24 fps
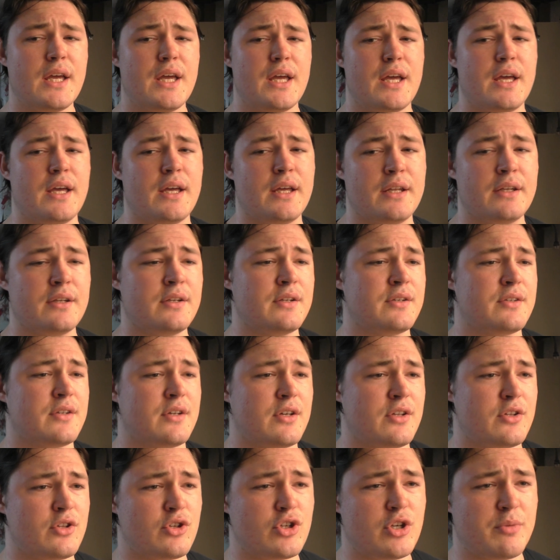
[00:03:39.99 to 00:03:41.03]
and
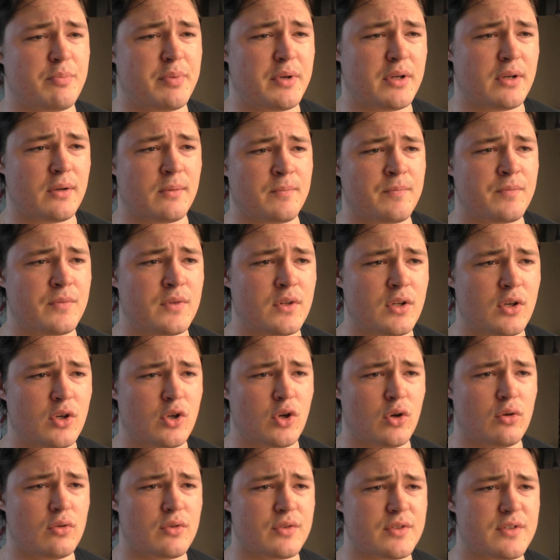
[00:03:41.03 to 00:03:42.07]
the shipping
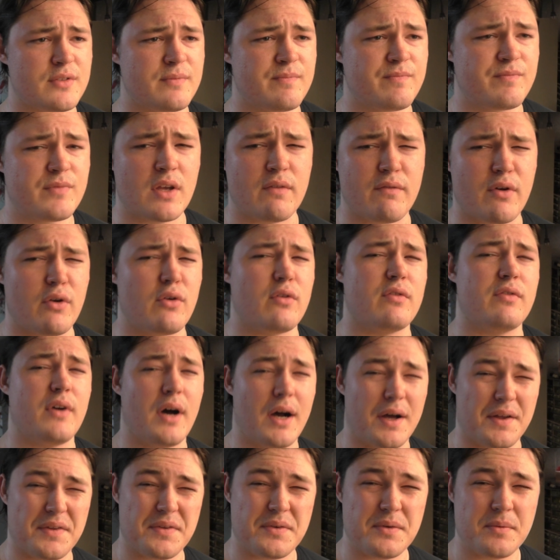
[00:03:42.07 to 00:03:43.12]
goes very
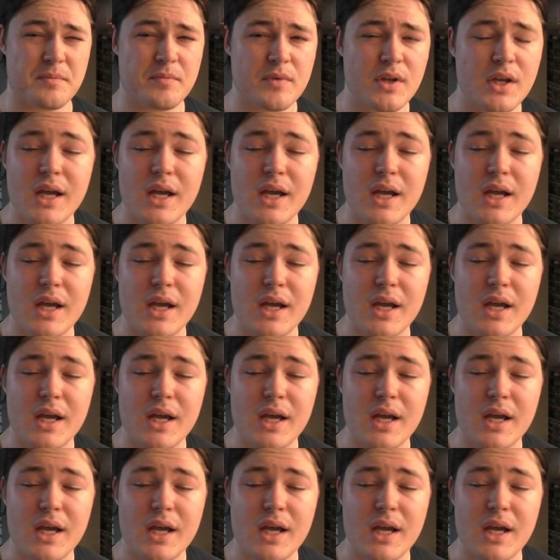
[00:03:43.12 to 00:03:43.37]
fast.